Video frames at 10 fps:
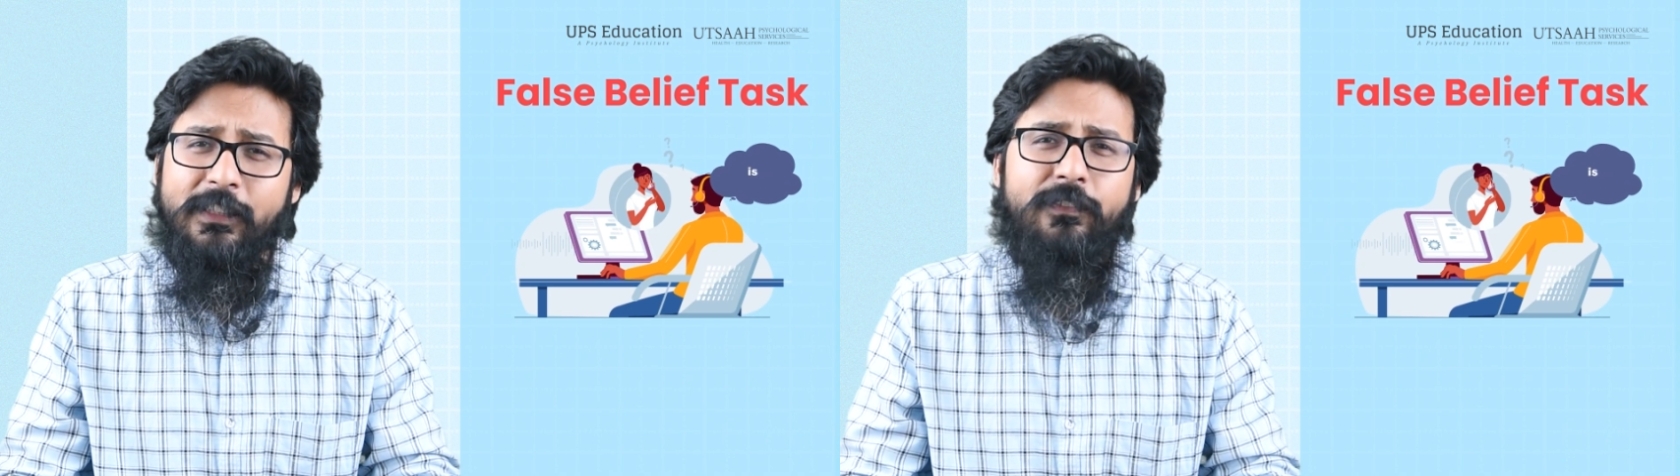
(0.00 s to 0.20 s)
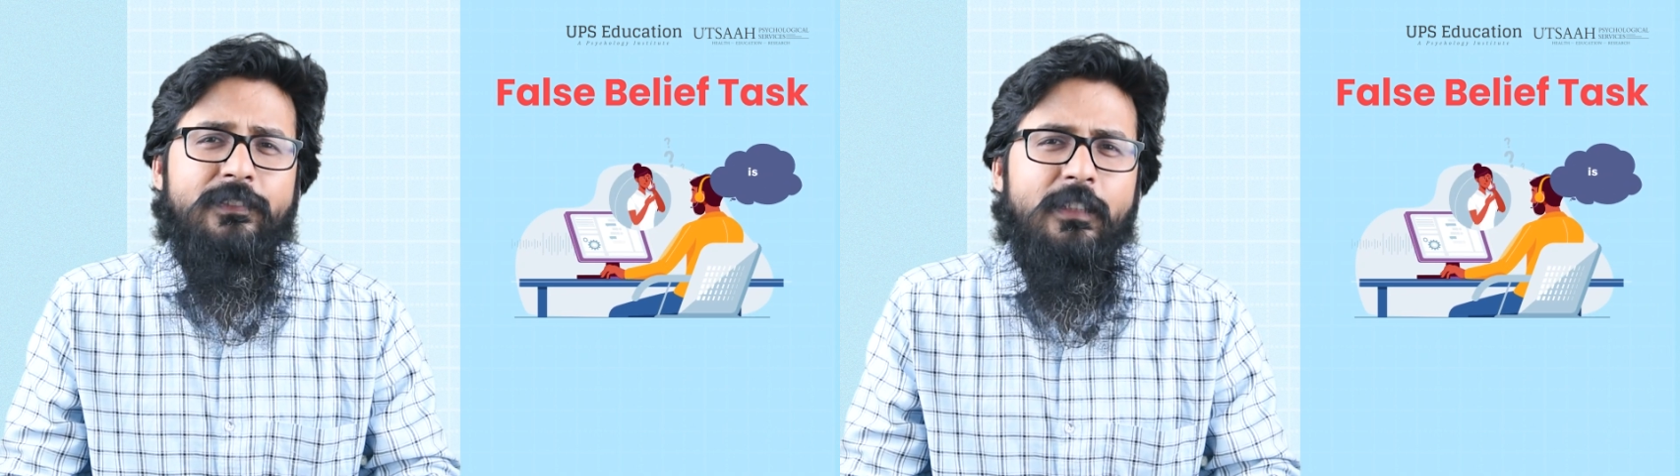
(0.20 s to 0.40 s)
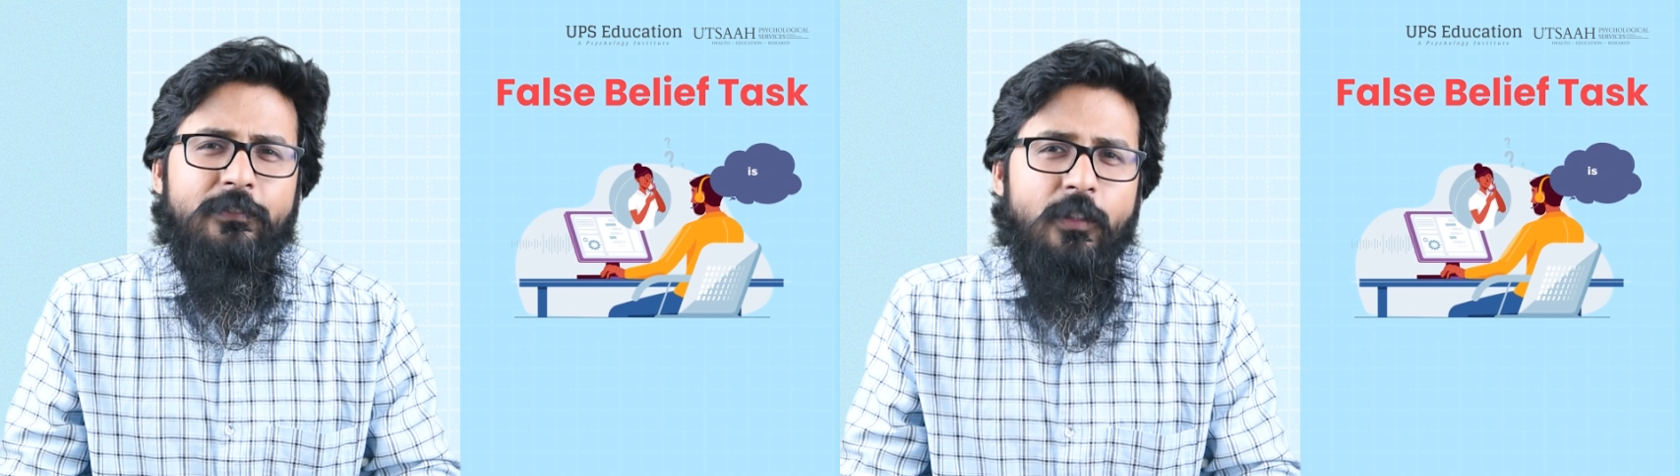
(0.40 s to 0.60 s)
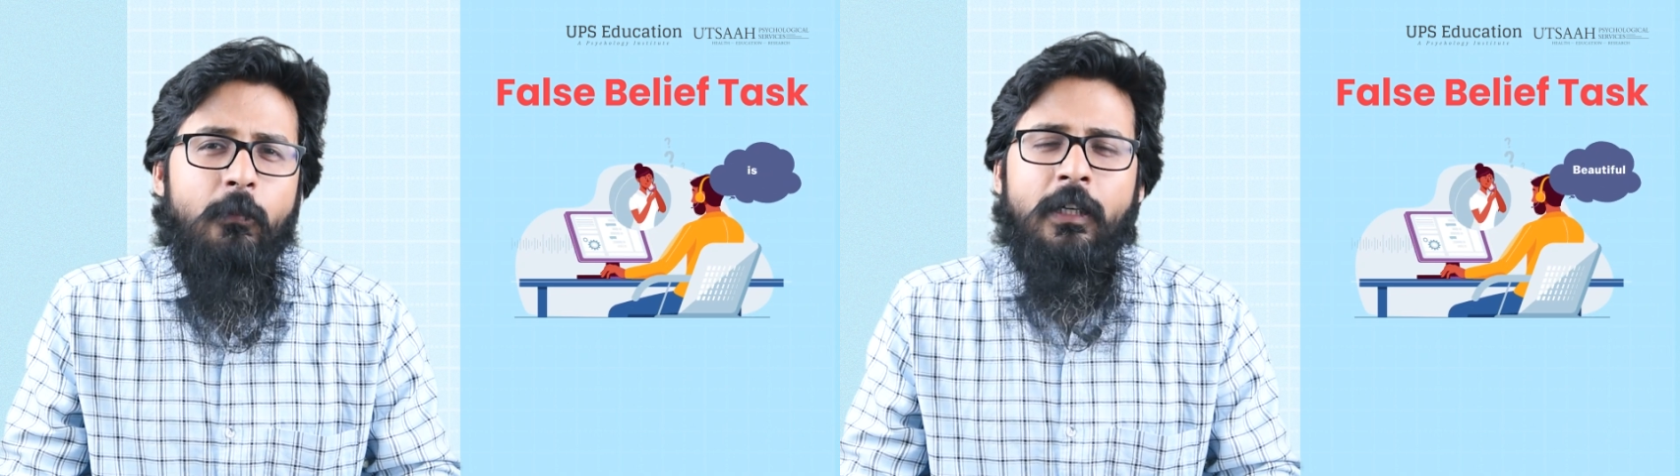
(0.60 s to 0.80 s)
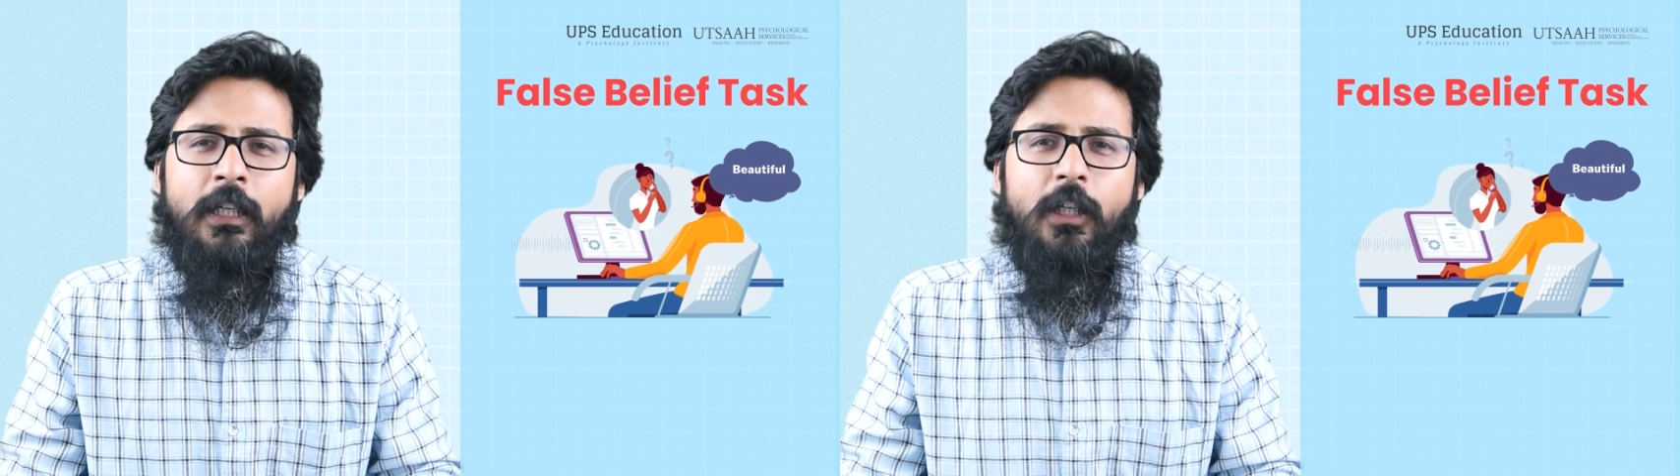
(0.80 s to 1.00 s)
different
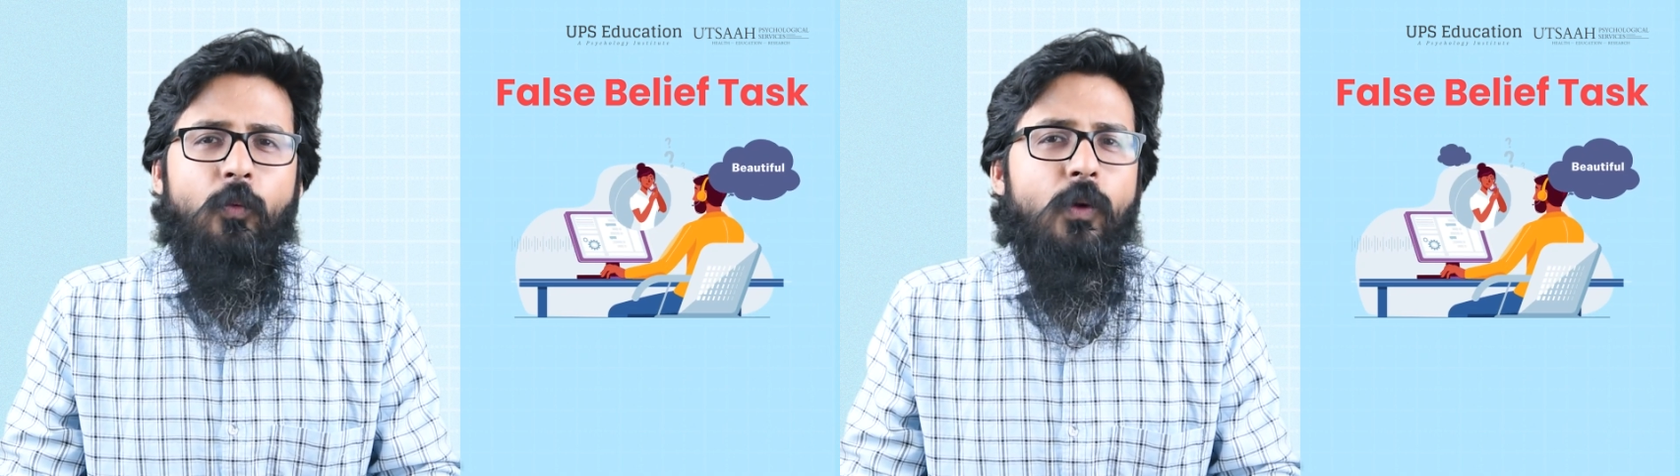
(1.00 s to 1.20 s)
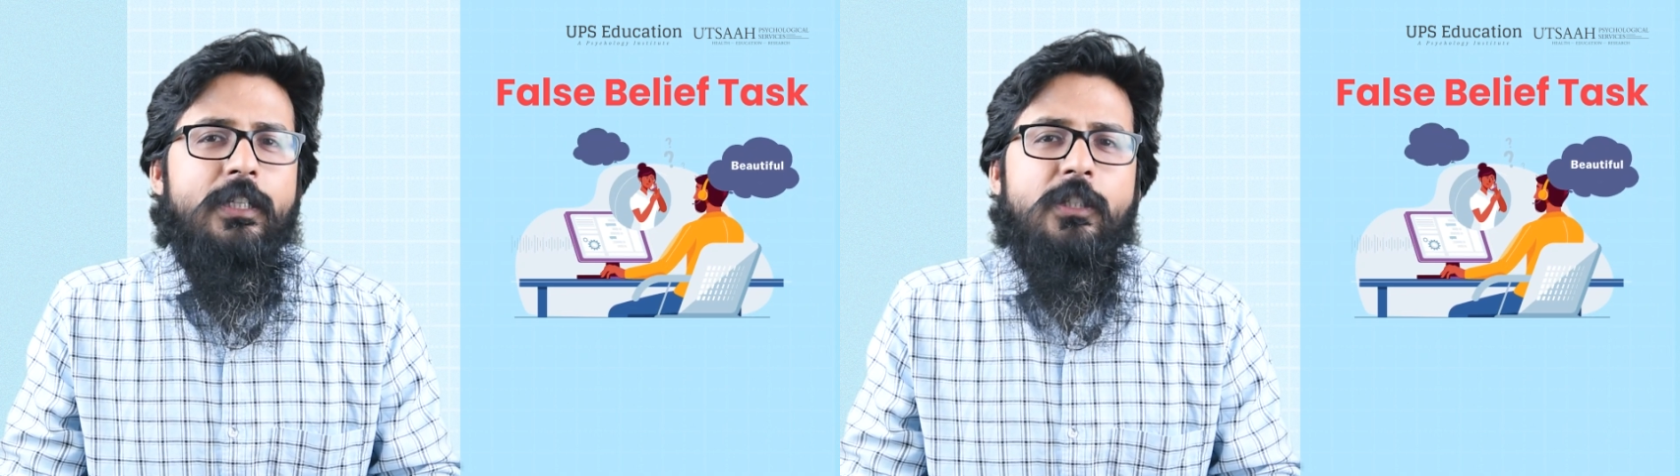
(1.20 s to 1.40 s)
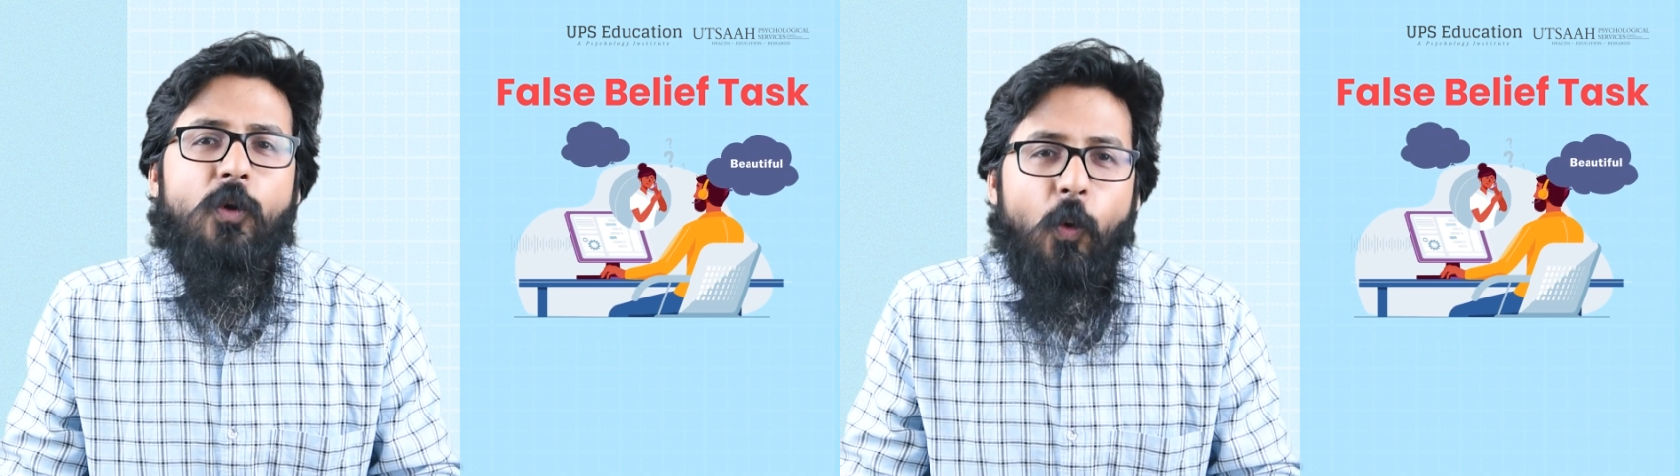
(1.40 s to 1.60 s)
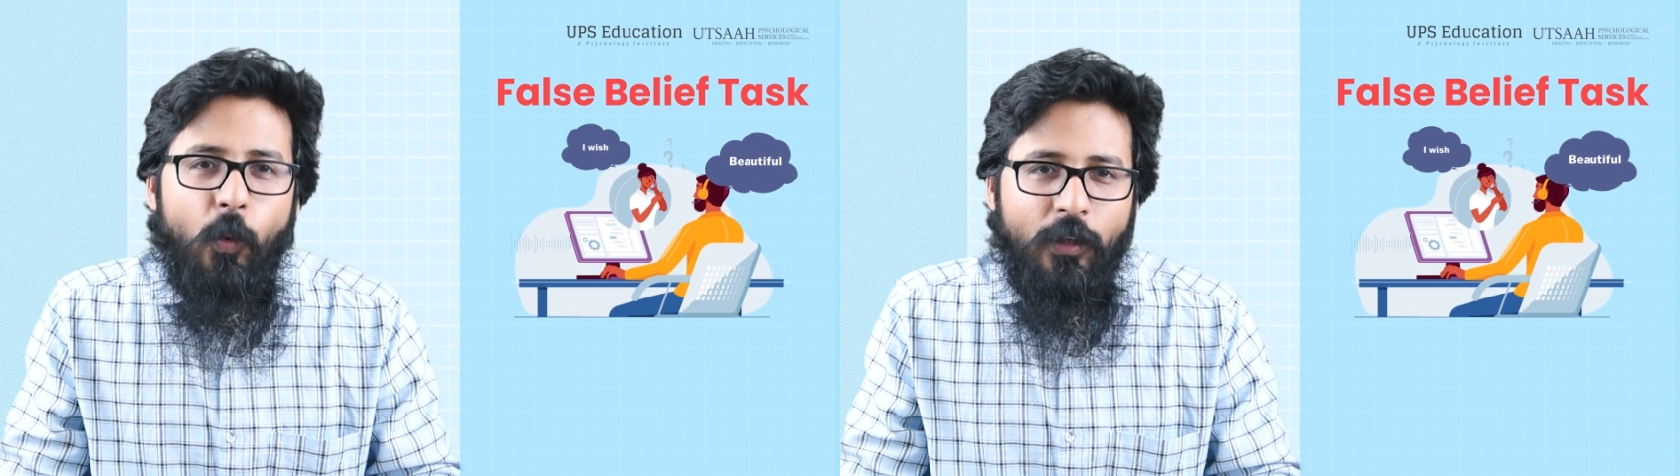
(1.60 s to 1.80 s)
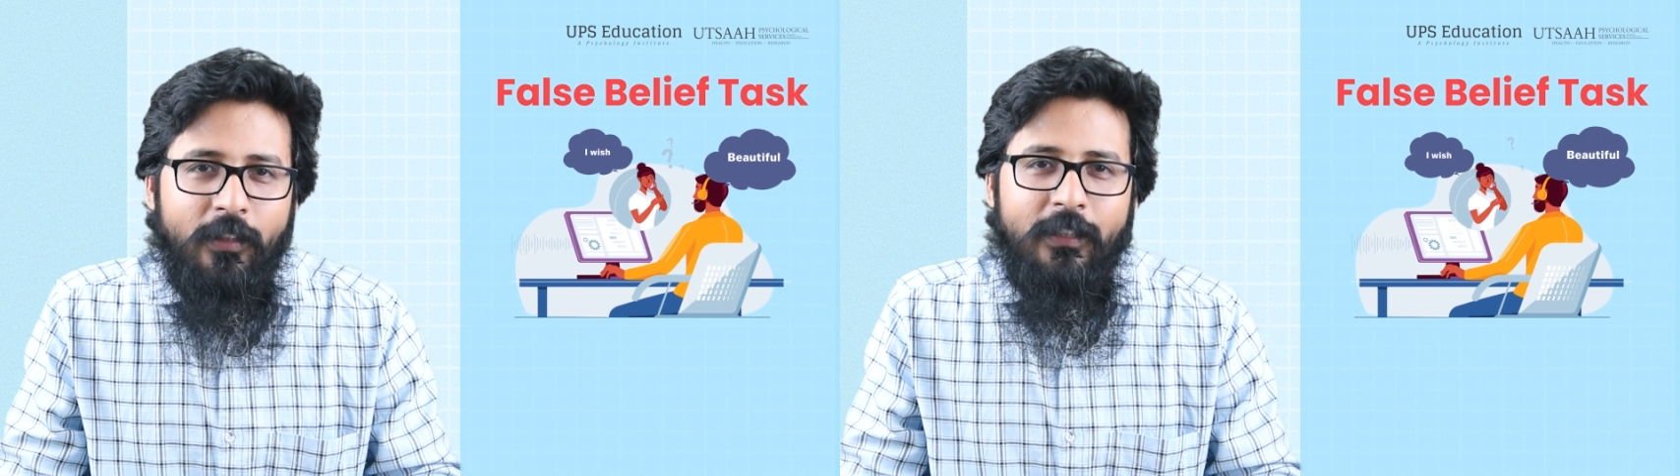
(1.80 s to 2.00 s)
from one's
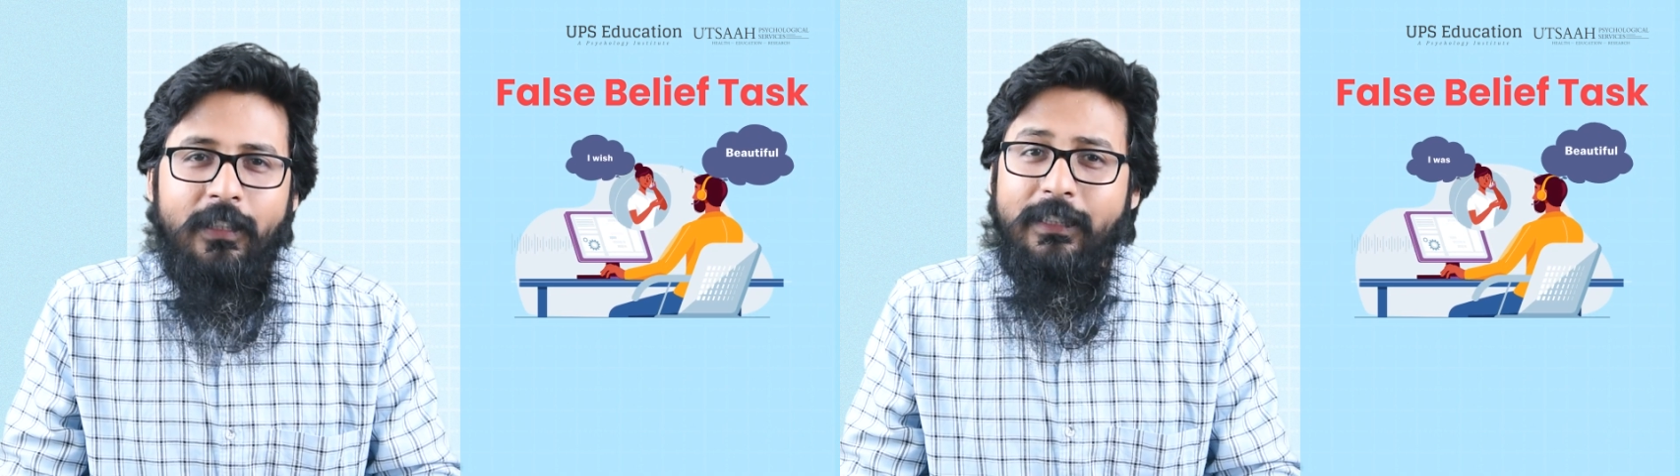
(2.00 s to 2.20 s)
own.